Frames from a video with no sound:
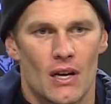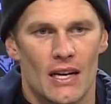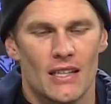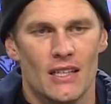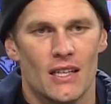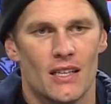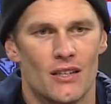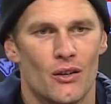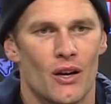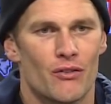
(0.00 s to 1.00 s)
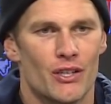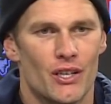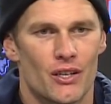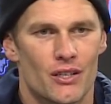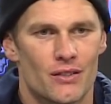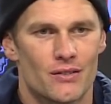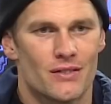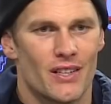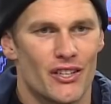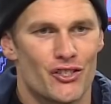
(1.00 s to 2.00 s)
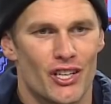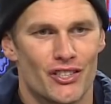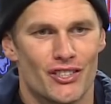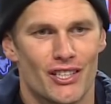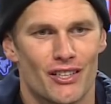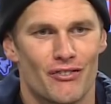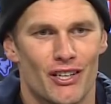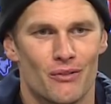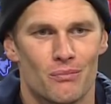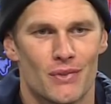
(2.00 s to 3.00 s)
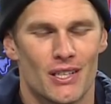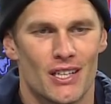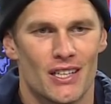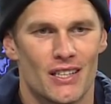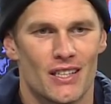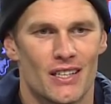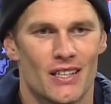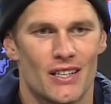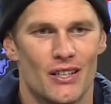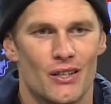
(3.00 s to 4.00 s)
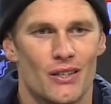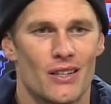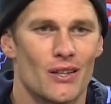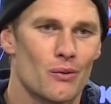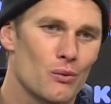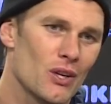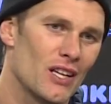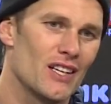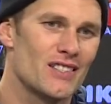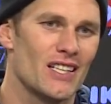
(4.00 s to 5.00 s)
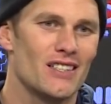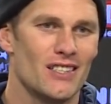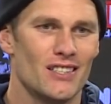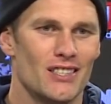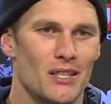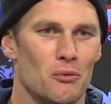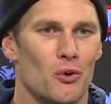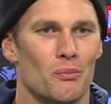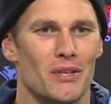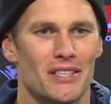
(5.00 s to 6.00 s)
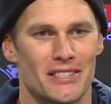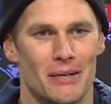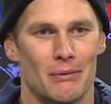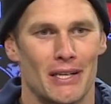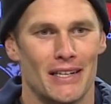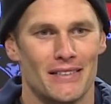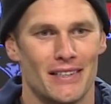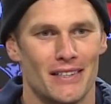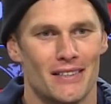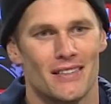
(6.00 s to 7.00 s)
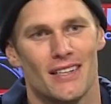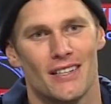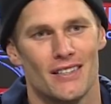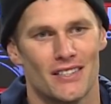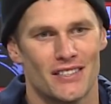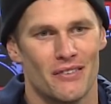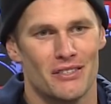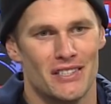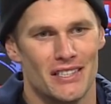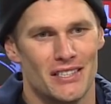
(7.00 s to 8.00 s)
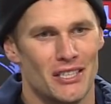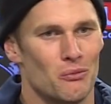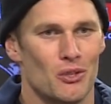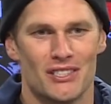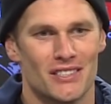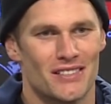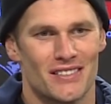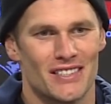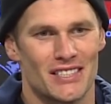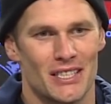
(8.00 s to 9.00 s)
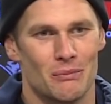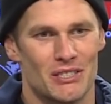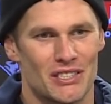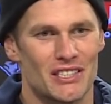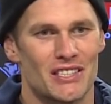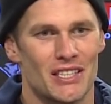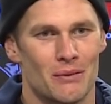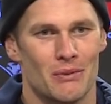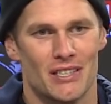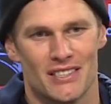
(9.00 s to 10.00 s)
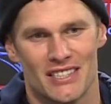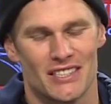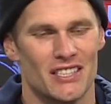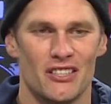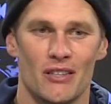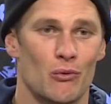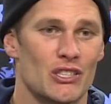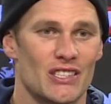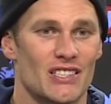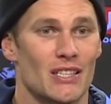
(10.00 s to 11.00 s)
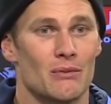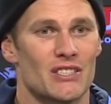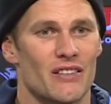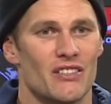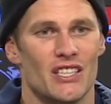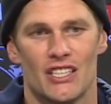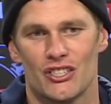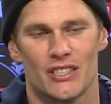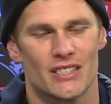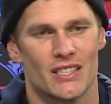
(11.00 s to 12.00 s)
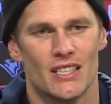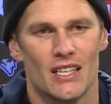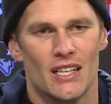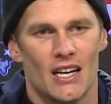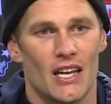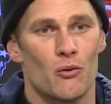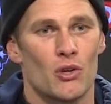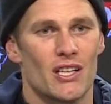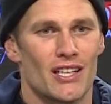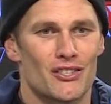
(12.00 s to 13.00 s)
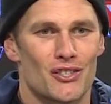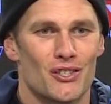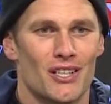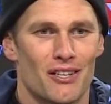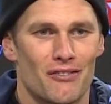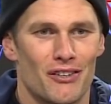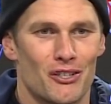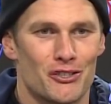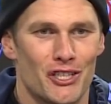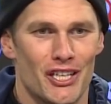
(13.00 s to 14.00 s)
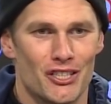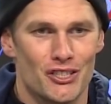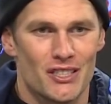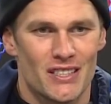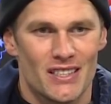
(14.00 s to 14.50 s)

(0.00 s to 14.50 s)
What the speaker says: I think that, you know, every year things change in the NFL, and really, this 18 team won't be the same as 19. And the 17 team wasn't the same as this team. And the 16 team wasn't the same as 17. It's just, I think one thing that's certain in the NFL is change.